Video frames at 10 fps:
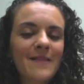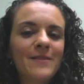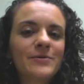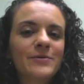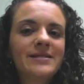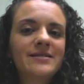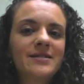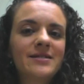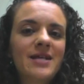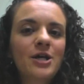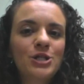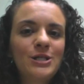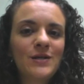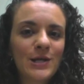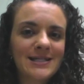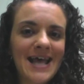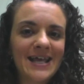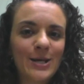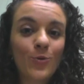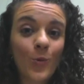there was this deduction you could have
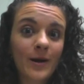taken.